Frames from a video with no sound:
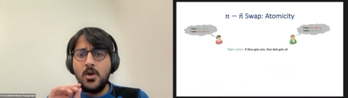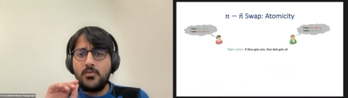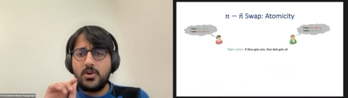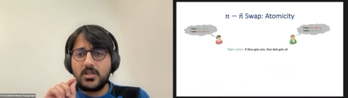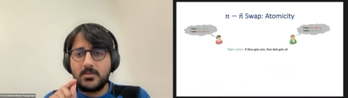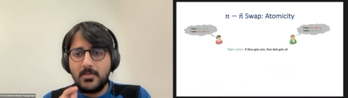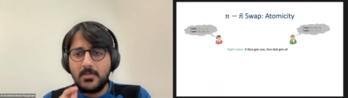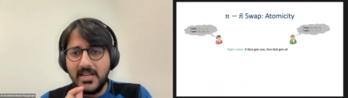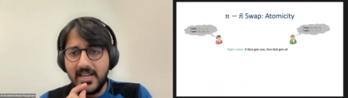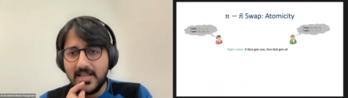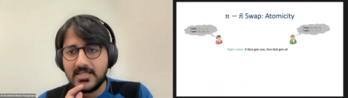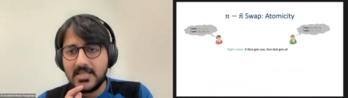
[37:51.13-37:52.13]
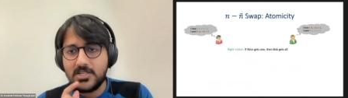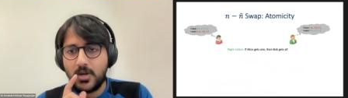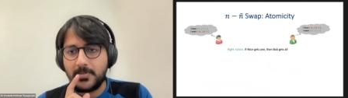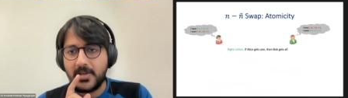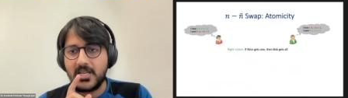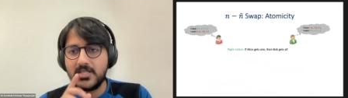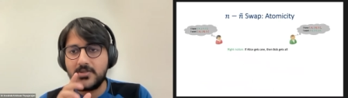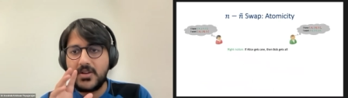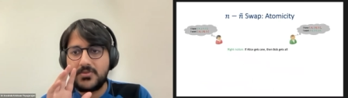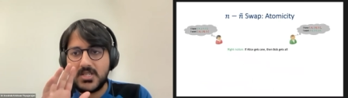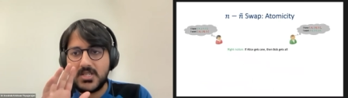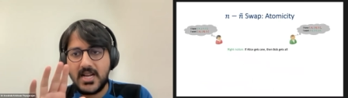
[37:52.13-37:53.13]
for the multi-asset swap case, we
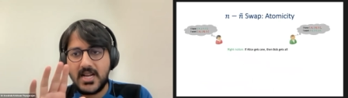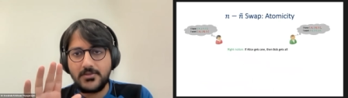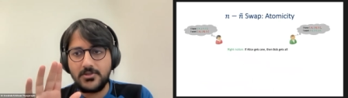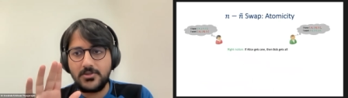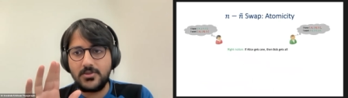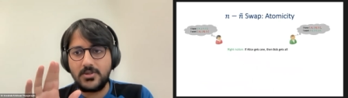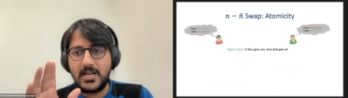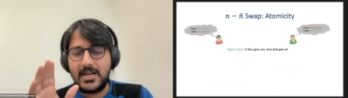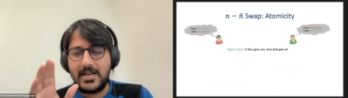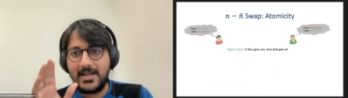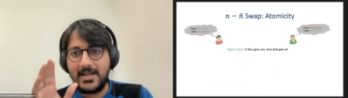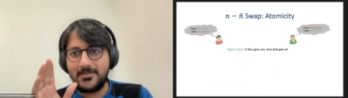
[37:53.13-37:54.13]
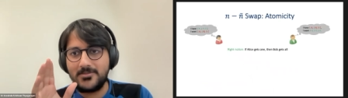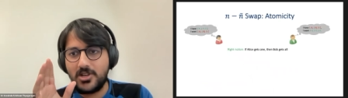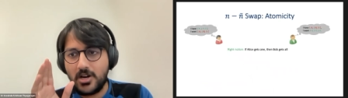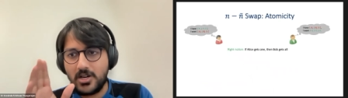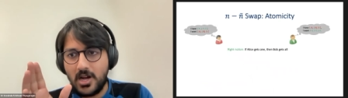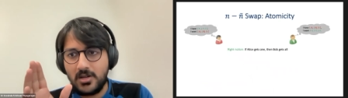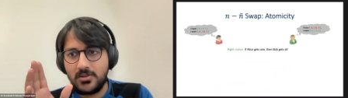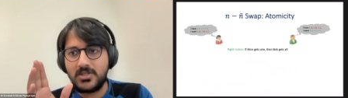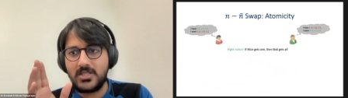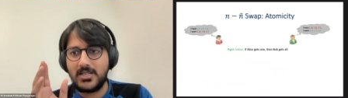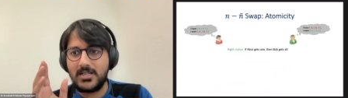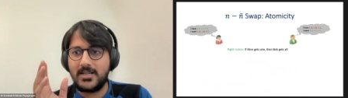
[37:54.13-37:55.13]
first have to uh, jot down
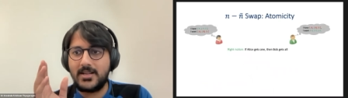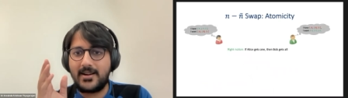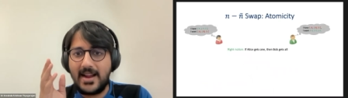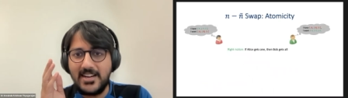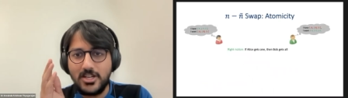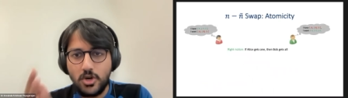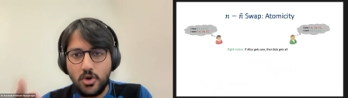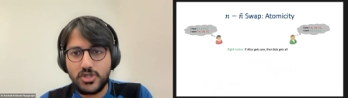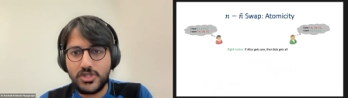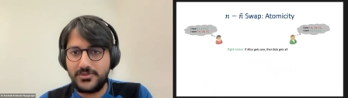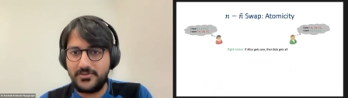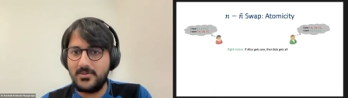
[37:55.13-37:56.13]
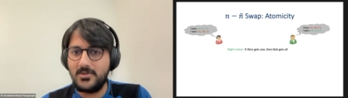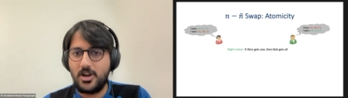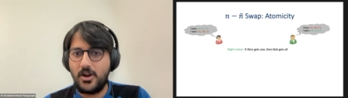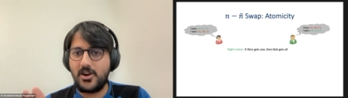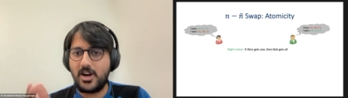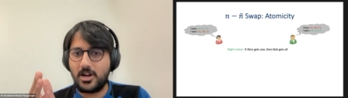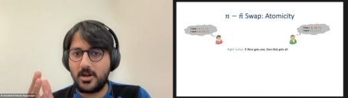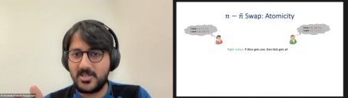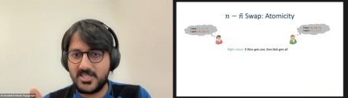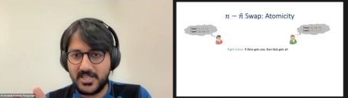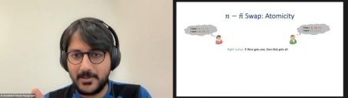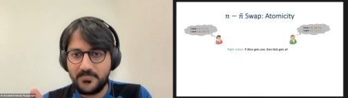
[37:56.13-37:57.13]
the right notion of
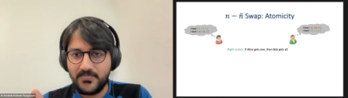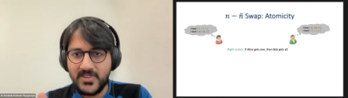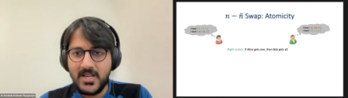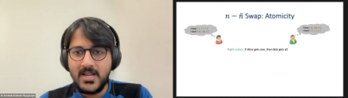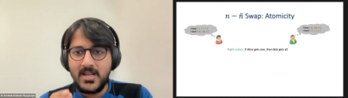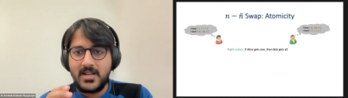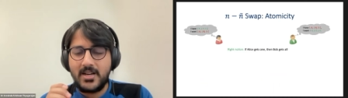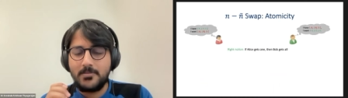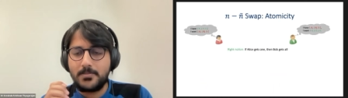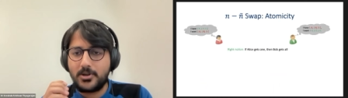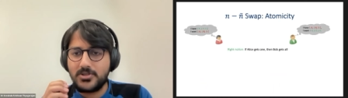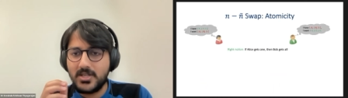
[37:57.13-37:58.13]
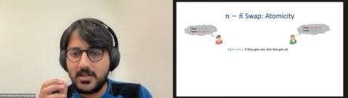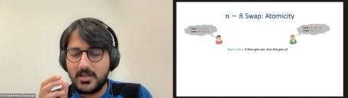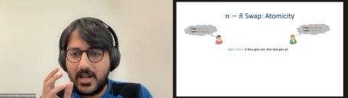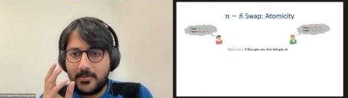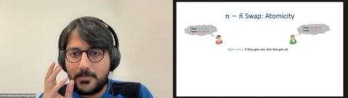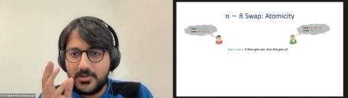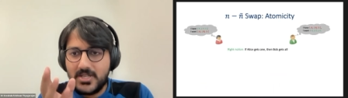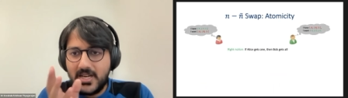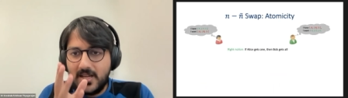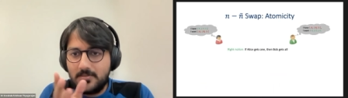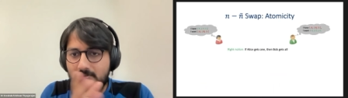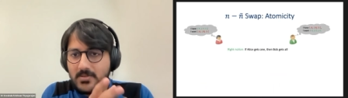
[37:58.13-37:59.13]
atomicity, right? Proce like
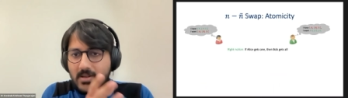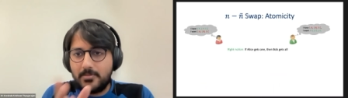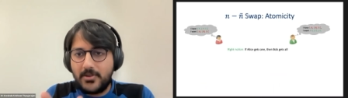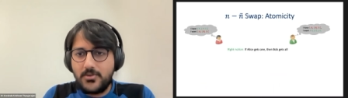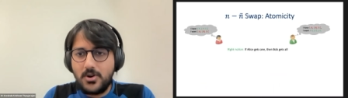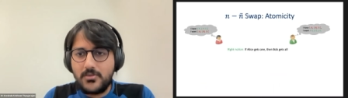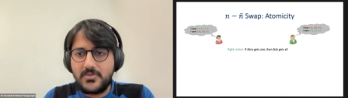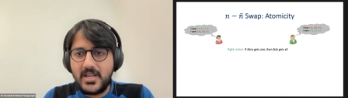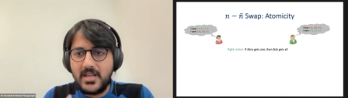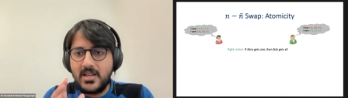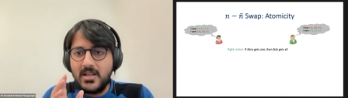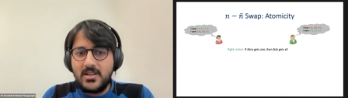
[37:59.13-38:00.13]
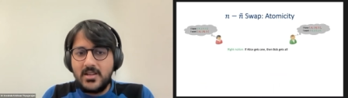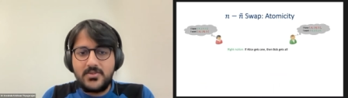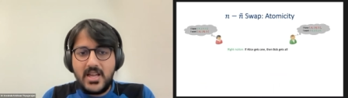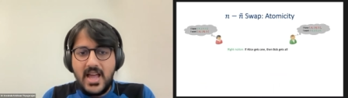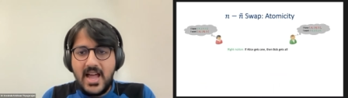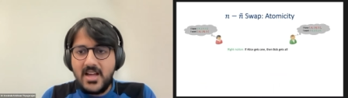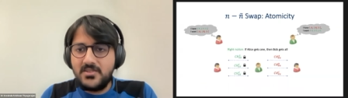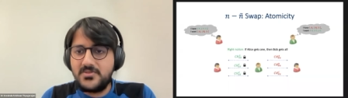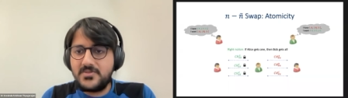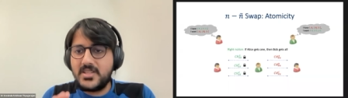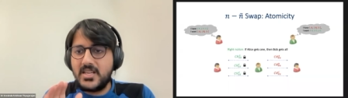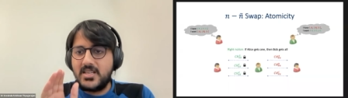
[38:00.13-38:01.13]
proceeding like before, we we
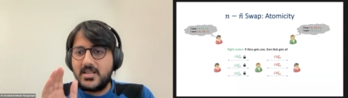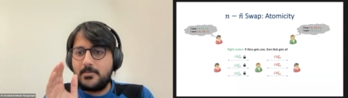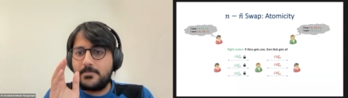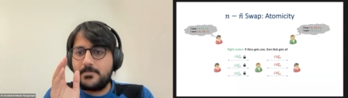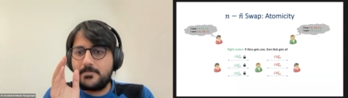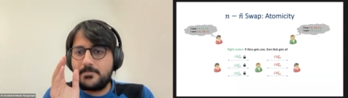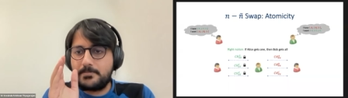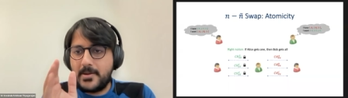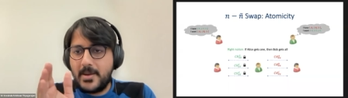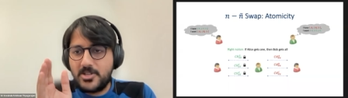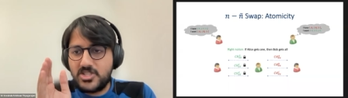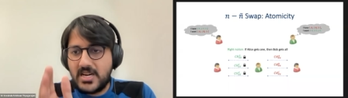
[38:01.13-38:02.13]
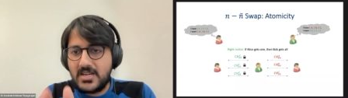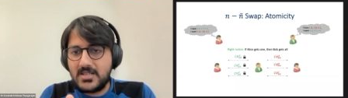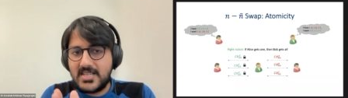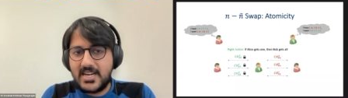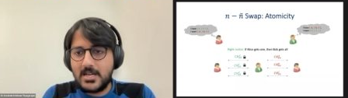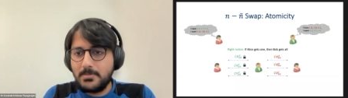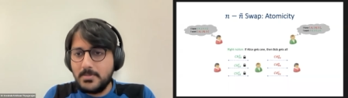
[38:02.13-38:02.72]
have the payment channel set